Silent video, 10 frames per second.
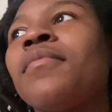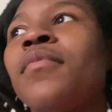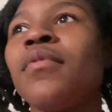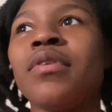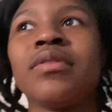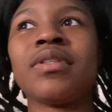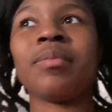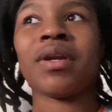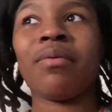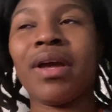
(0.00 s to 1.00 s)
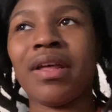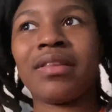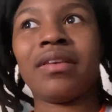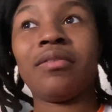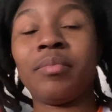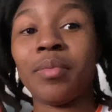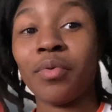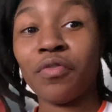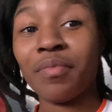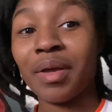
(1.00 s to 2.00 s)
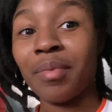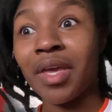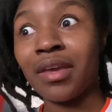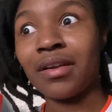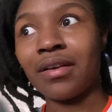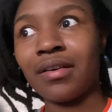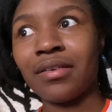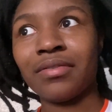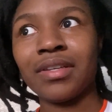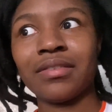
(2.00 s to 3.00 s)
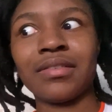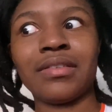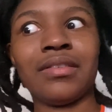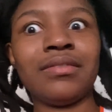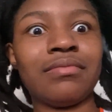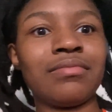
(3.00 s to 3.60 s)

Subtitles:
Well, somebody would have to help me move my bed, obviously.